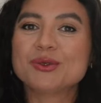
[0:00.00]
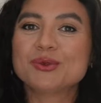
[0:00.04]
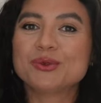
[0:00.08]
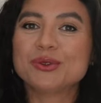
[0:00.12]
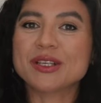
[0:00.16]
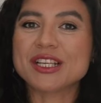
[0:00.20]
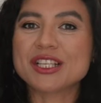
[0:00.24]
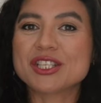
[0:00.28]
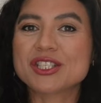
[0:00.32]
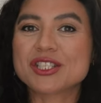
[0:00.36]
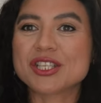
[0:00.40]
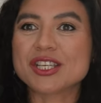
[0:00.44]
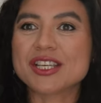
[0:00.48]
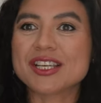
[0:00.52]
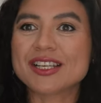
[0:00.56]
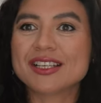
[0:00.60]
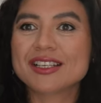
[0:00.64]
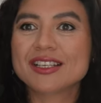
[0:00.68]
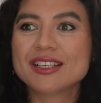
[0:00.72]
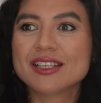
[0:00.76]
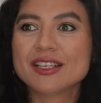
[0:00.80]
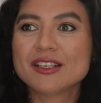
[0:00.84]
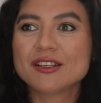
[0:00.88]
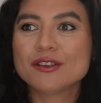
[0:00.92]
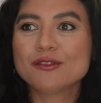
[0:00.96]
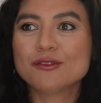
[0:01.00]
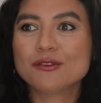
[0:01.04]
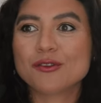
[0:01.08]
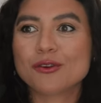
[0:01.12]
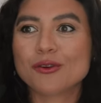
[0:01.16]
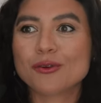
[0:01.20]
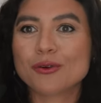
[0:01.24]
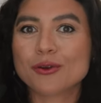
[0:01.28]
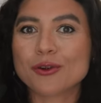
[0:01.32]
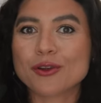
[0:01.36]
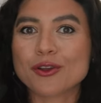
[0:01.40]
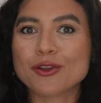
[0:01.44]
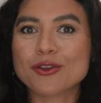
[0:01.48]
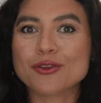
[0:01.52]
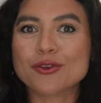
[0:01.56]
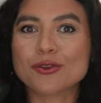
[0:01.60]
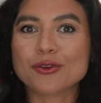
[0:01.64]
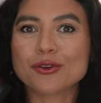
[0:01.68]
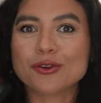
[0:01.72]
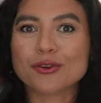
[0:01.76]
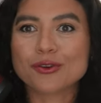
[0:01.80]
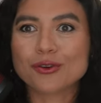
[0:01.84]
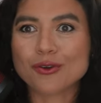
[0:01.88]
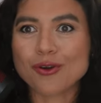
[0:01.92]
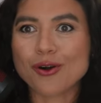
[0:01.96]
reaching for
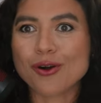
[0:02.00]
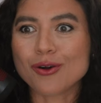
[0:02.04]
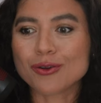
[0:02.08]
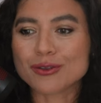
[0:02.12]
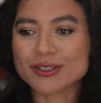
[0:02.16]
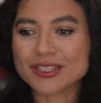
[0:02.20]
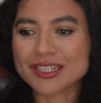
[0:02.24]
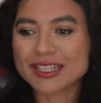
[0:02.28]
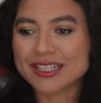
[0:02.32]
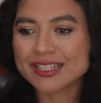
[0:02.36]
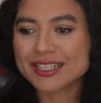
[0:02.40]
your goals?